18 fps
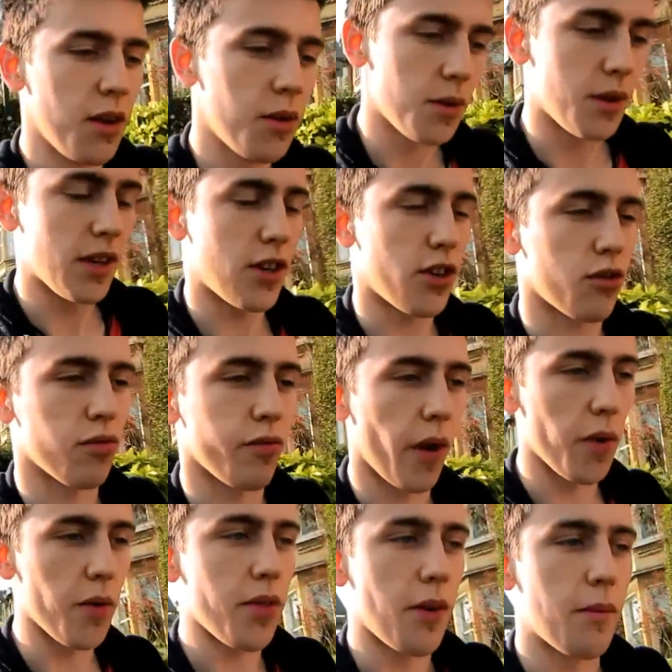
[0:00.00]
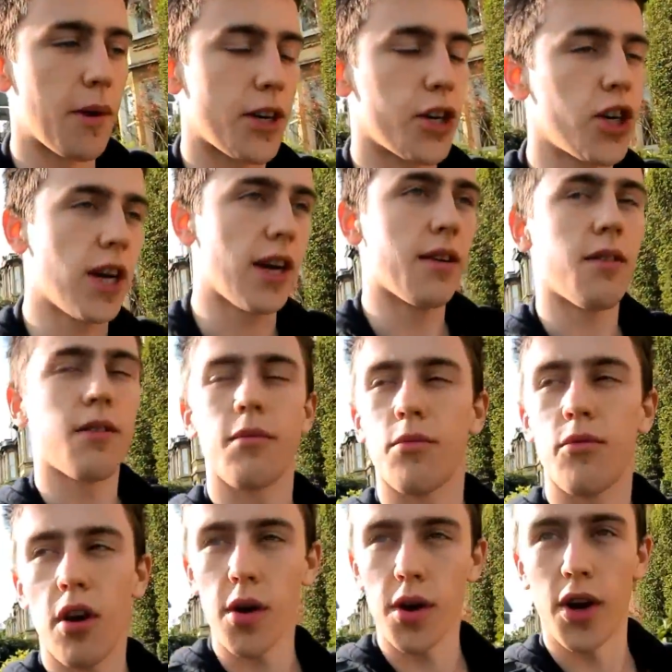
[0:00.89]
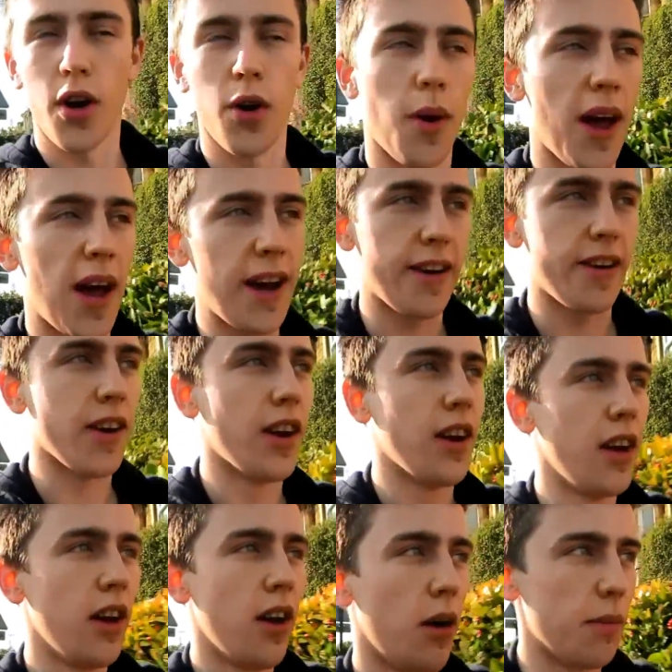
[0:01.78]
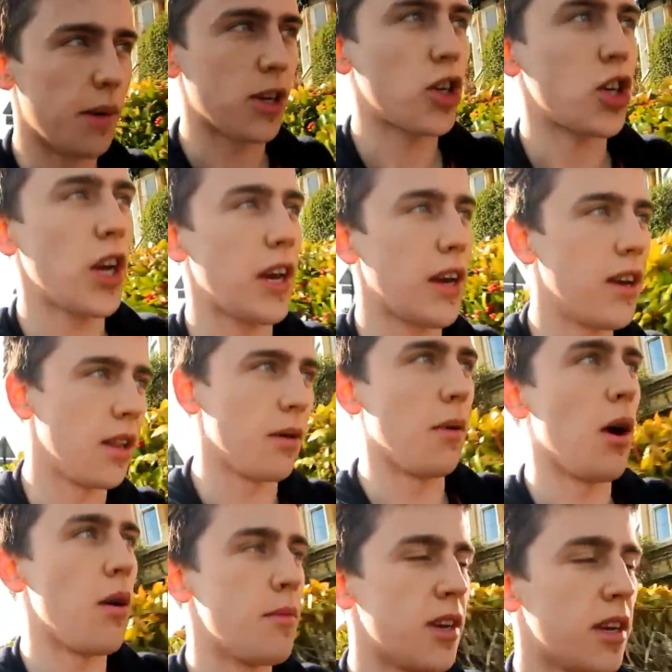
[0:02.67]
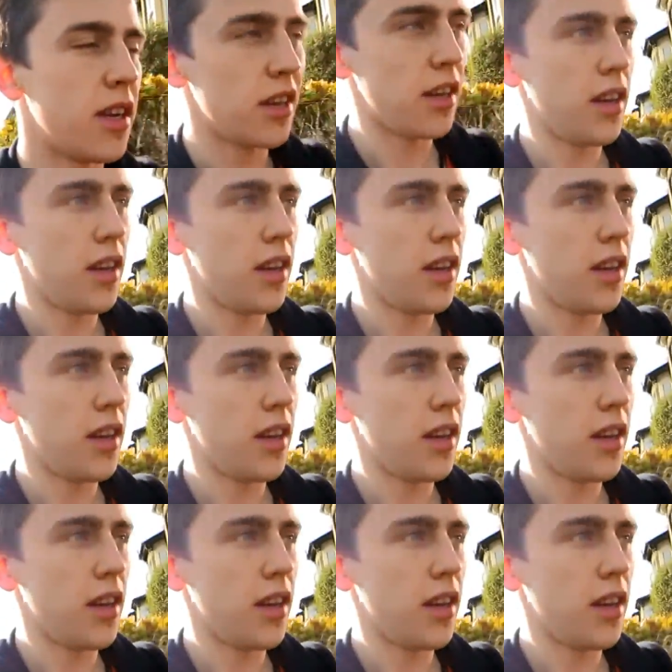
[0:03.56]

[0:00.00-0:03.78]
with this growth on my chin. I'm growing a new head on my chin at the moment.